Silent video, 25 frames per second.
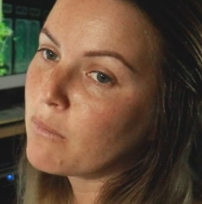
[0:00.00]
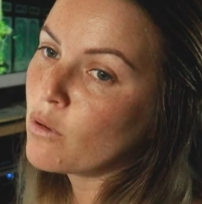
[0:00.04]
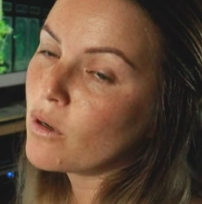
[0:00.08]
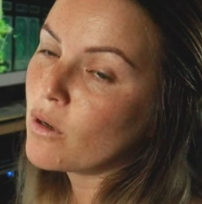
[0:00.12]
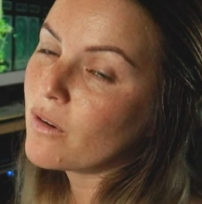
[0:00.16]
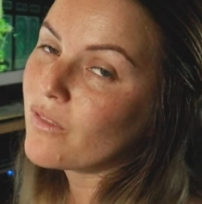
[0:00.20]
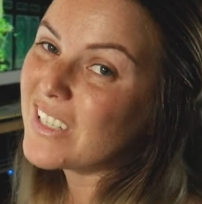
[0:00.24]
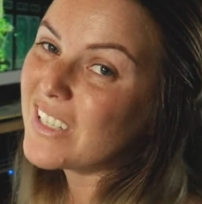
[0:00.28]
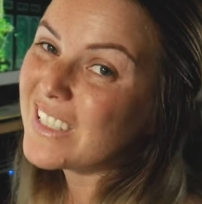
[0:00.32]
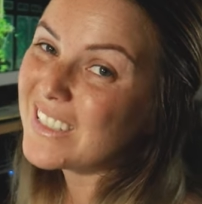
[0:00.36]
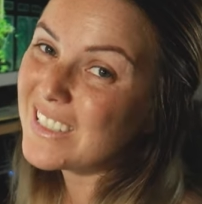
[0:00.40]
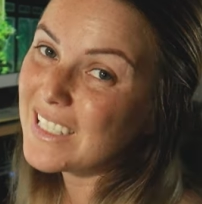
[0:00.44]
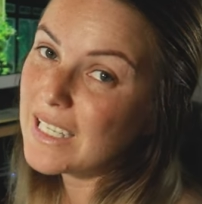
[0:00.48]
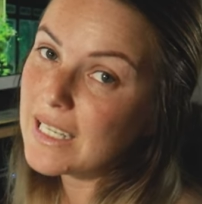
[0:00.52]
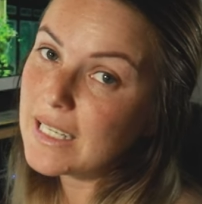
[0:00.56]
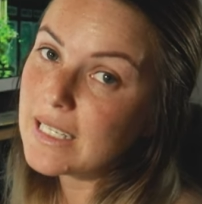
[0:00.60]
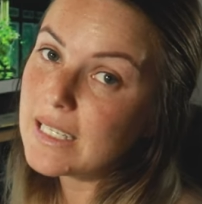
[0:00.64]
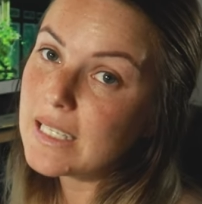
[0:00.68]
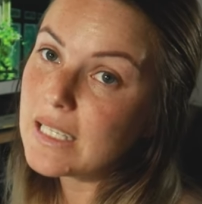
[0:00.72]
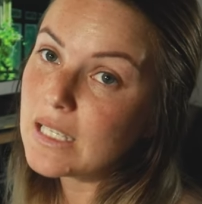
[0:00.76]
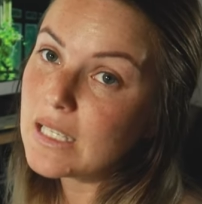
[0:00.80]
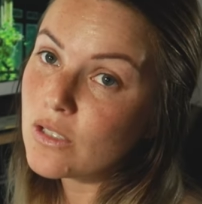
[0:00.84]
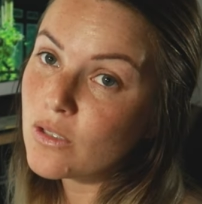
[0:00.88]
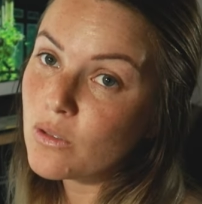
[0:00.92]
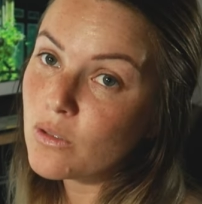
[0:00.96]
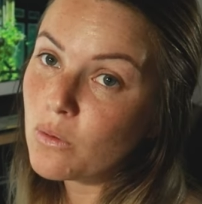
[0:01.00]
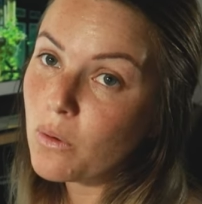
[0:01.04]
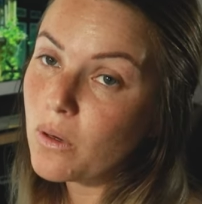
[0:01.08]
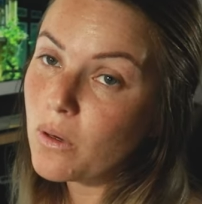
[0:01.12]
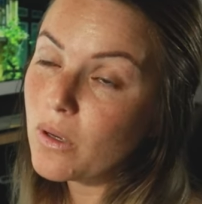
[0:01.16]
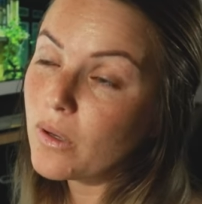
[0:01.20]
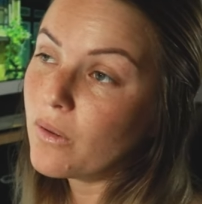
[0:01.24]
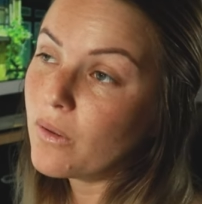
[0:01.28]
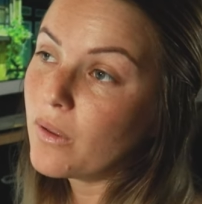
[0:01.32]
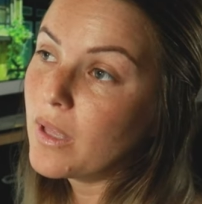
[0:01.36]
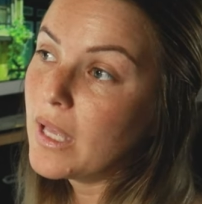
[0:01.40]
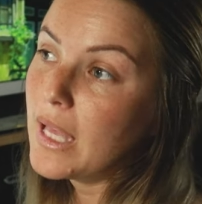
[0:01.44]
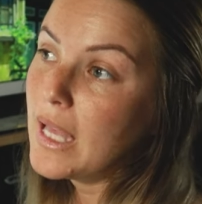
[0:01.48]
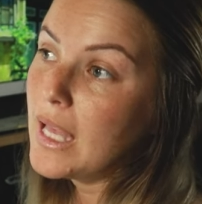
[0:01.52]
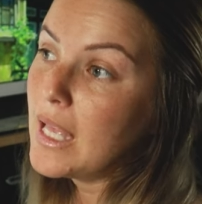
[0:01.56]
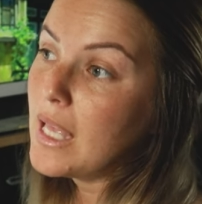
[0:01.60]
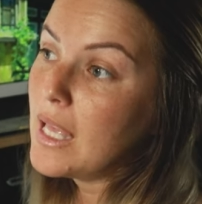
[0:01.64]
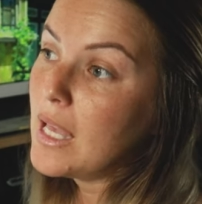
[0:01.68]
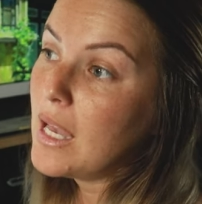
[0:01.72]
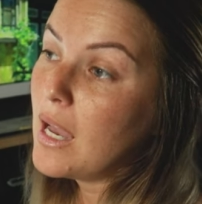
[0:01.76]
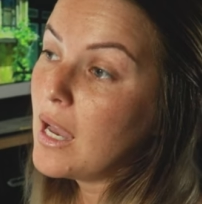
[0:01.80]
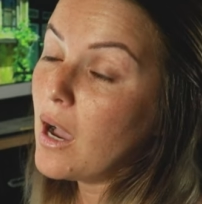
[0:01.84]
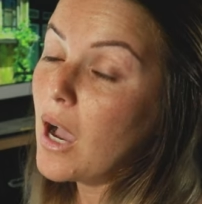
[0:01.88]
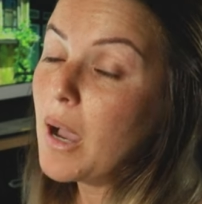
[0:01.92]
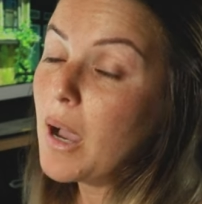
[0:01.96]
it more of a sandy soil.
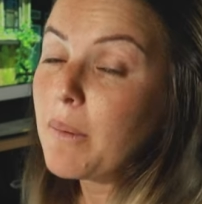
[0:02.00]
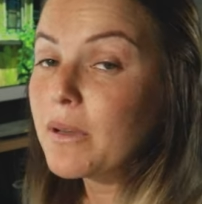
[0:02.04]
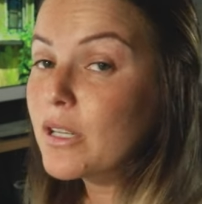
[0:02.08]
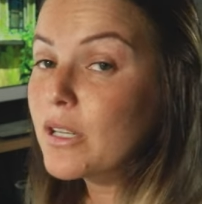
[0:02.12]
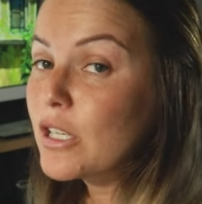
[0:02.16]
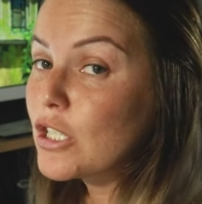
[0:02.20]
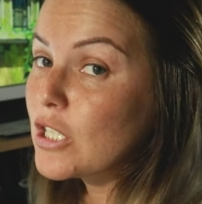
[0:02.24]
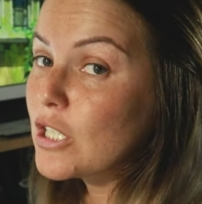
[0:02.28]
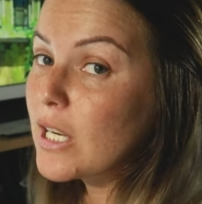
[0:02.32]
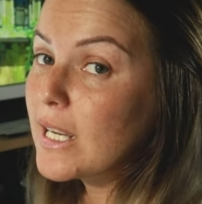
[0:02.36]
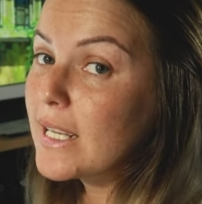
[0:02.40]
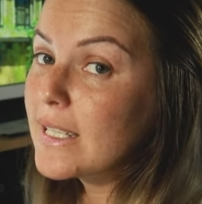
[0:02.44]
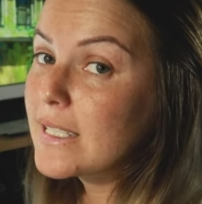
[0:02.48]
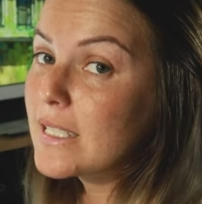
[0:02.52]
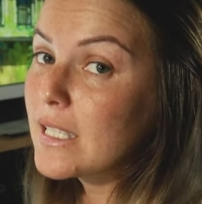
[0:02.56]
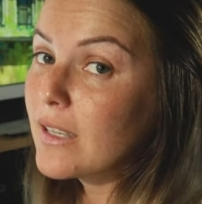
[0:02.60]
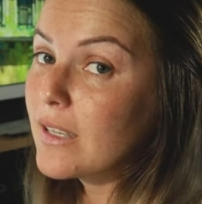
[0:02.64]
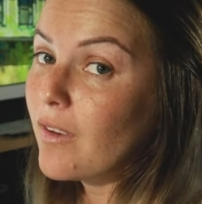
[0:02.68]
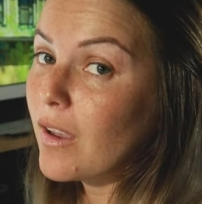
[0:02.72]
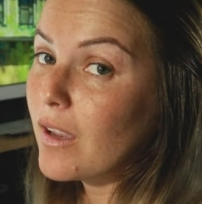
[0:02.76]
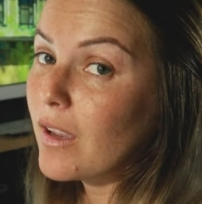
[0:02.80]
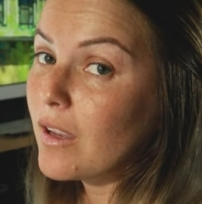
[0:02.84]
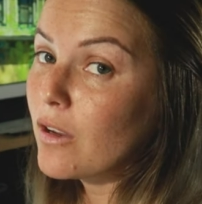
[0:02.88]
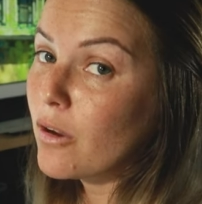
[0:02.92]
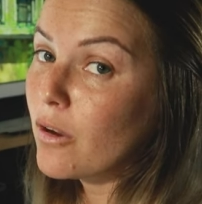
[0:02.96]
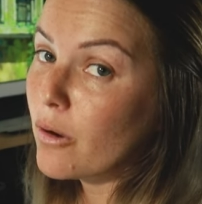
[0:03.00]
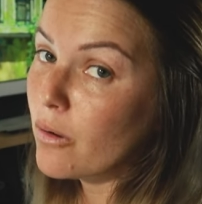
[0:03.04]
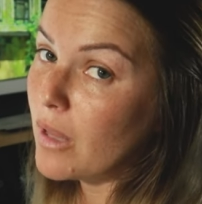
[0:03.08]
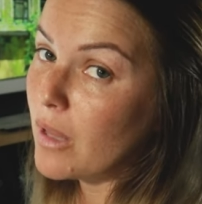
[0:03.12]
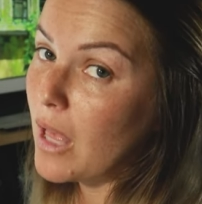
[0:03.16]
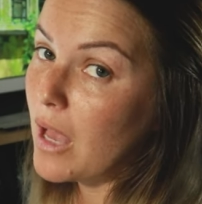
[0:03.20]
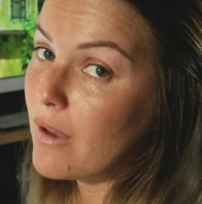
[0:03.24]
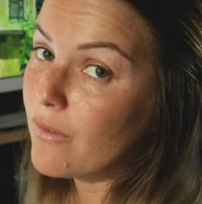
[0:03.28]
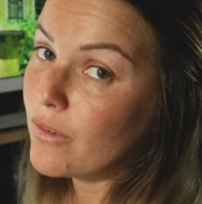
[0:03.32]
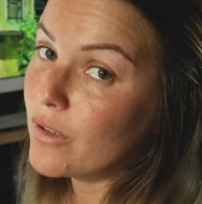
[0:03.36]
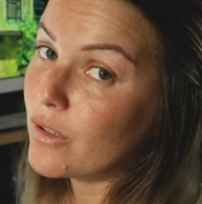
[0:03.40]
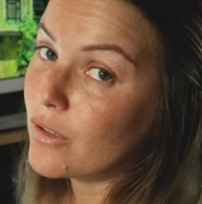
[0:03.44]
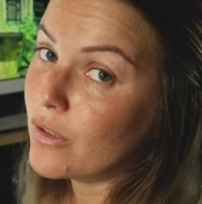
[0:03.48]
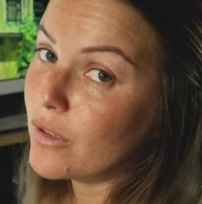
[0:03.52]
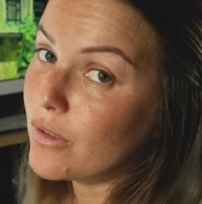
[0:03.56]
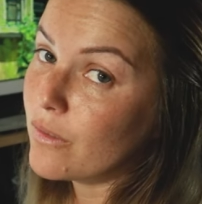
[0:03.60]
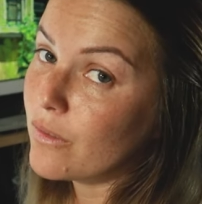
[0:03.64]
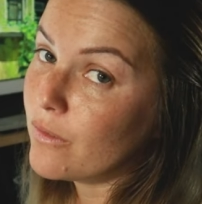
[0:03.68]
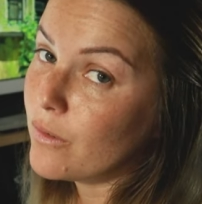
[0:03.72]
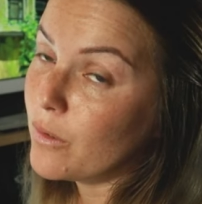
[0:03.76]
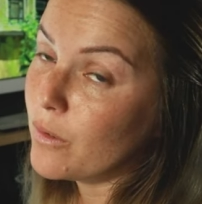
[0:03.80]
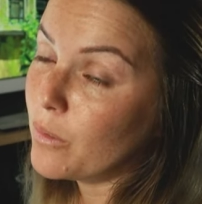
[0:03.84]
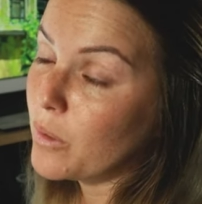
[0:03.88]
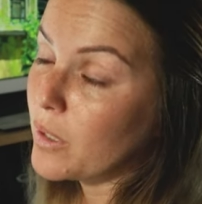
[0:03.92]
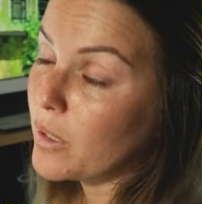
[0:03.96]
I'm gonna try and see if I can grow lavender in
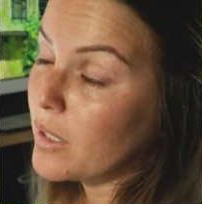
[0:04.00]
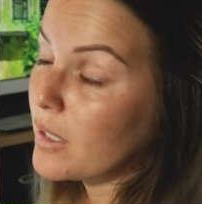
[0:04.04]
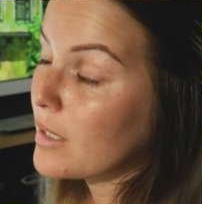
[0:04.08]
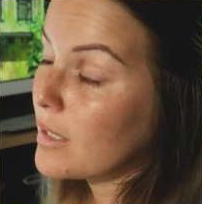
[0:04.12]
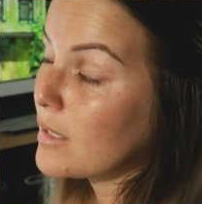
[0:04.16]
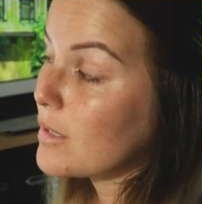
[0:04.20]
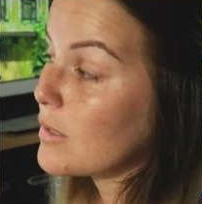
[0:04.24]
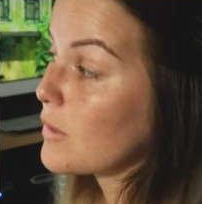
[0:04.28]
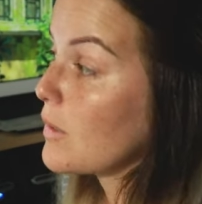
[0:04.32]
Florida.